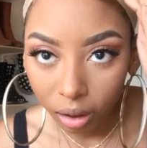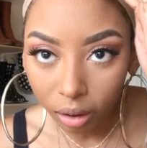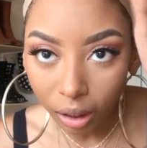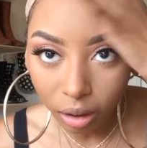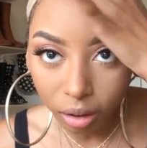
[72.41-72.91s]

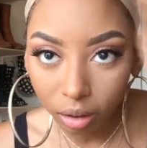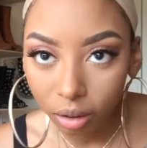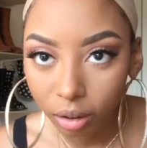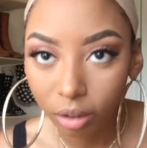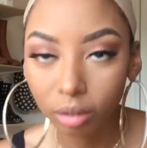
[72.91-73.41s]
like
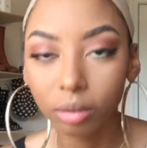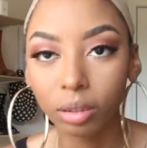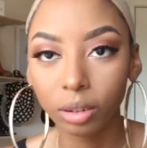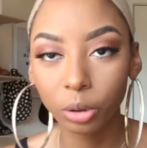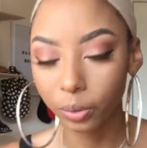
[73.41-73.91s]

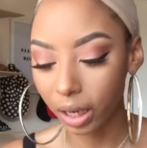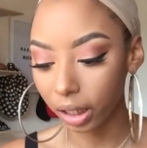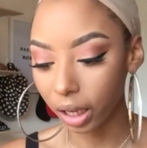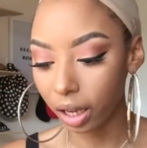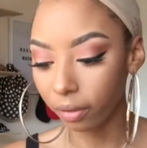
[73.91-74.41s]
you
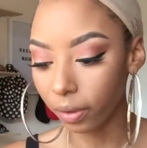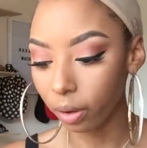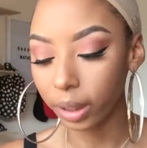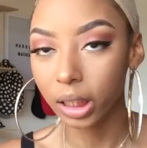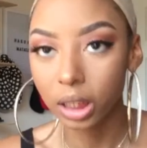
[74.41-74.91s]
forgot to add
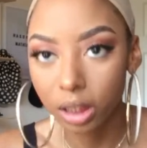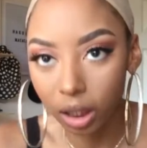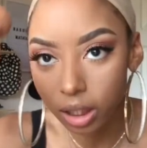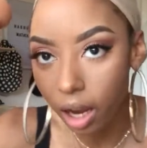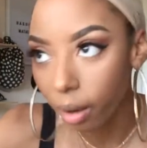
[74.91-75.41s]
foundation
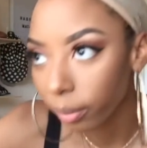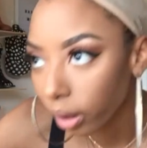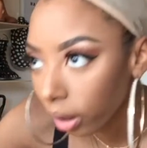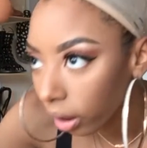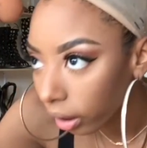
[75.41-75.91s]
to the top?
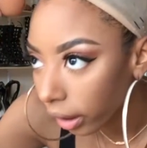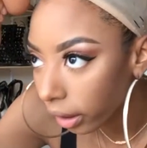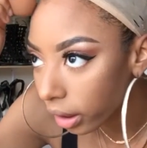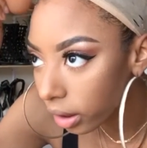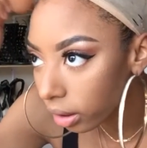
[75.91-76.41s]
Like
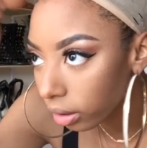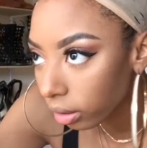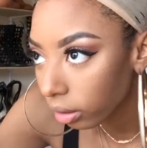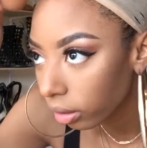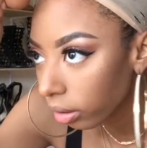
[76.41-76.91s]
that's
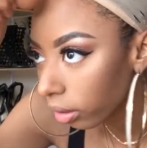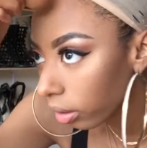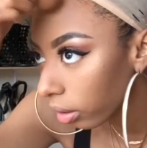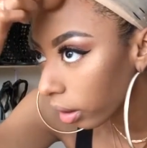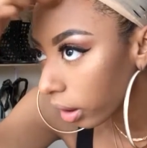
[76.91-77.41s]

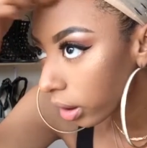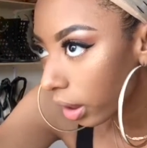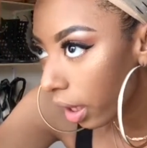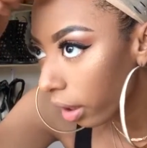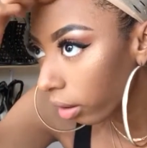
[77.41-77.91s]

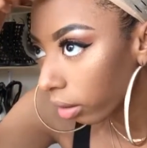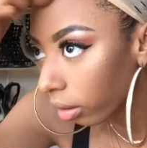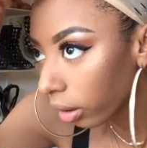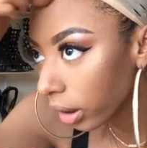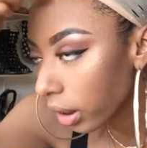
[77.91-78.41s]
not
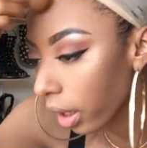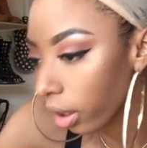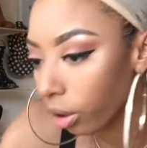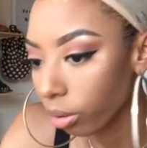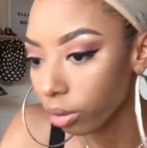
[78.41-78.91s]

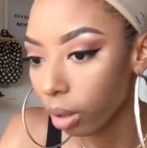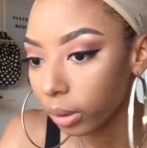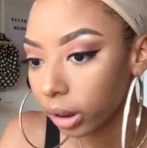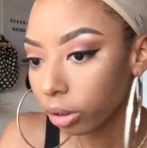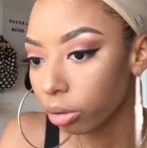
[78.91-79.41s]
cute. So I'm
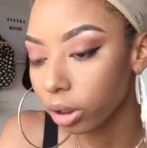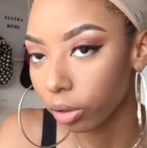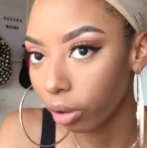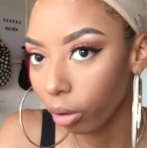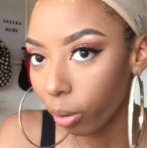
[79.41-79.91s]
gonna just do
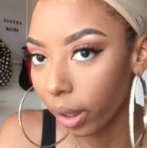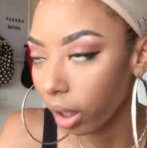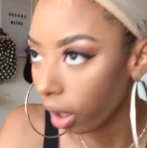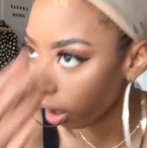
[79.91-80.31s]
this real quick,